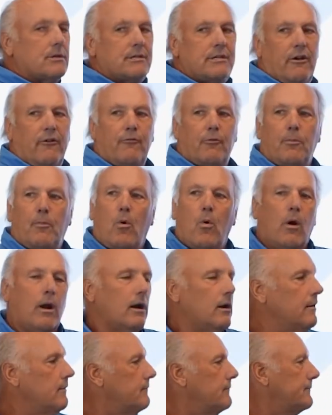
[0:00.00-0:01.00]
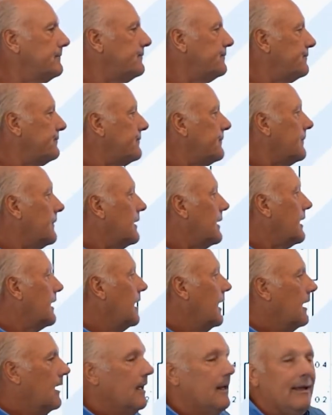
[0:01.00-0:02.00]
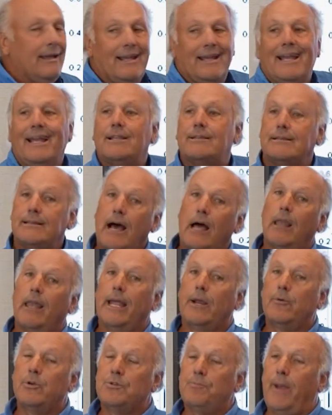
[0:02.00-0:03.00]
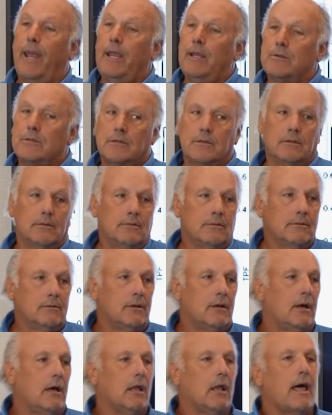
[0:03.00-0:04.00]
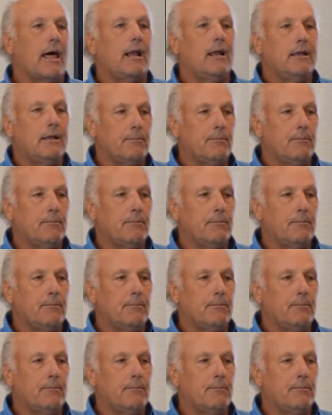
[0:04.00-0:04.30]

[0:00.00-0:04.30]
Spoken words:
on self-report. It's not language-based. A lot of